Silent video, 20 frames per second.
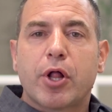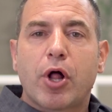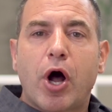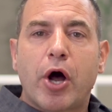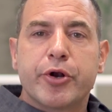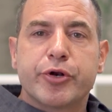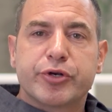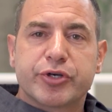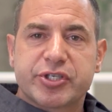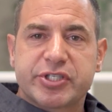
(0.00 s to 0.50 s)

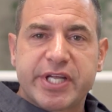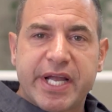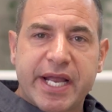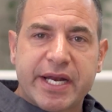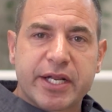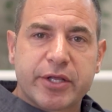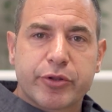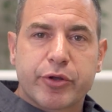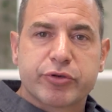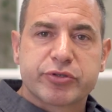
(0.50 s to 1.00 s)

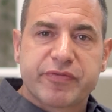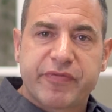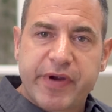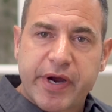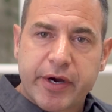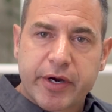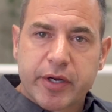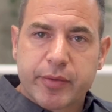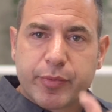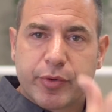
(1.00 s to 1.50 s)
understanding those
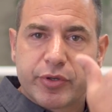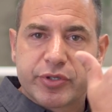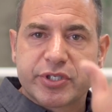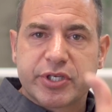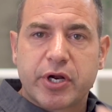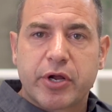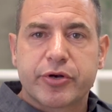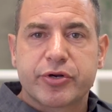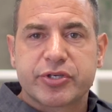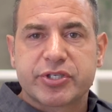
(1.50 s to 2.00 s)
variables
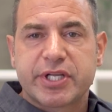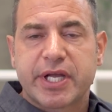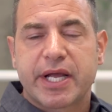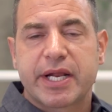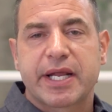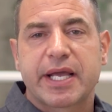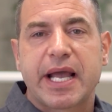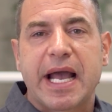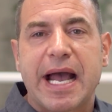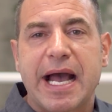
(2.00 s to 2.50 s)
and
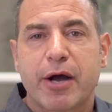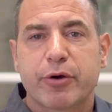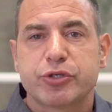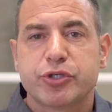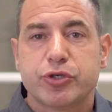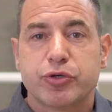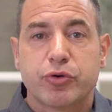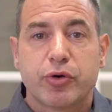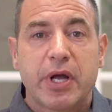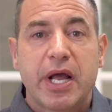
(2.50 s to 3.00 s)
understanding how
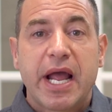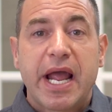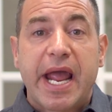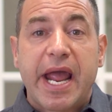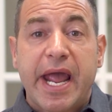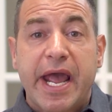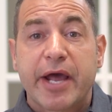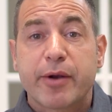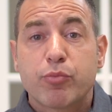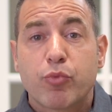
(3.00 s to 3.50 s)
to
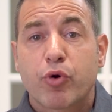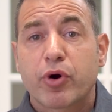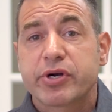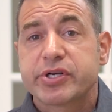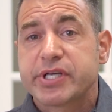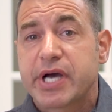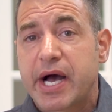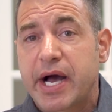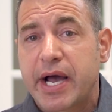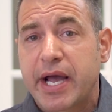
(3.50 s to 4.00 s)
add more
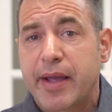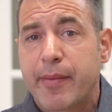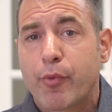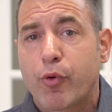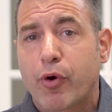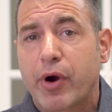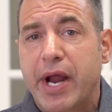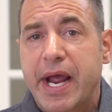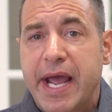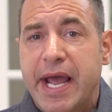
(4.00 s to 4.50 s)
time
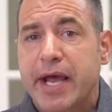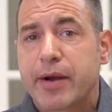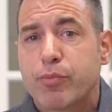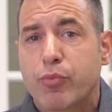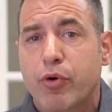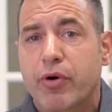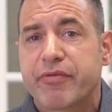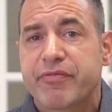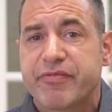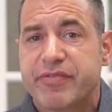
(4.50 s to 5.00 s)
or add
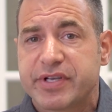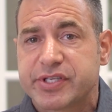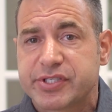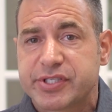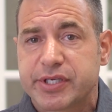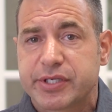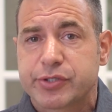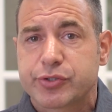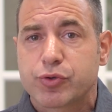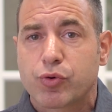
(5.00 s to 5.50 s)
more
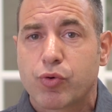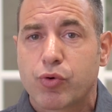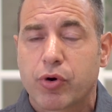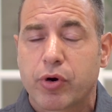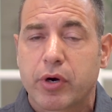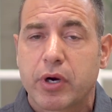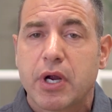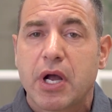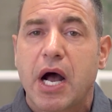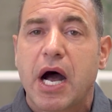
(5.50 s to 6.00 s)
visits
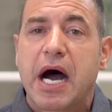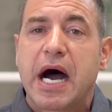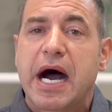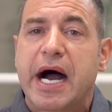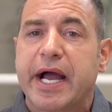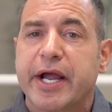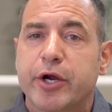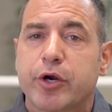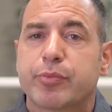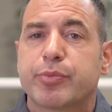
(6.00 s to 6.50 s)
or a
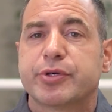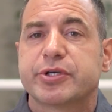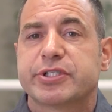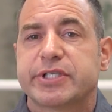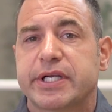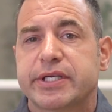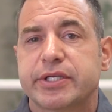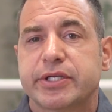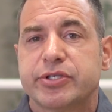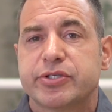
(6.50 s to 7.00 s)
higher
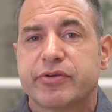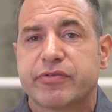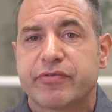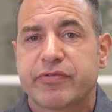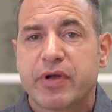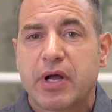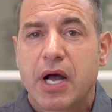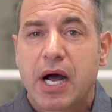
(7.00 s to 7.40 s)
percentage of